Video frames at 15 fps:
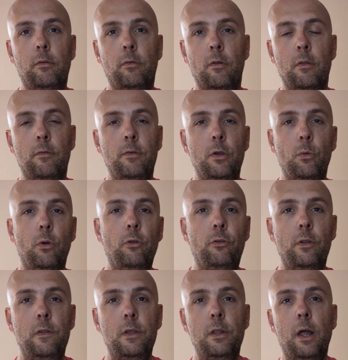for the viewers
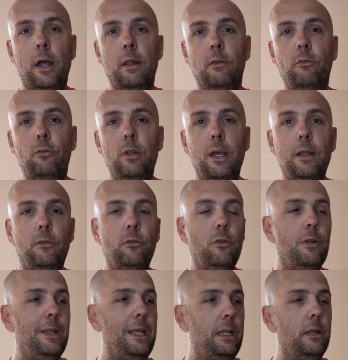in the United States,
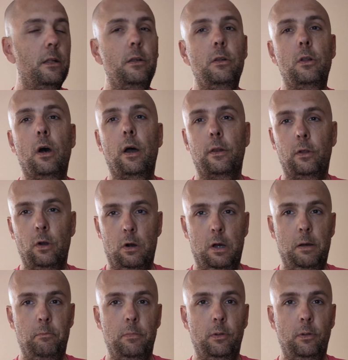needen.com.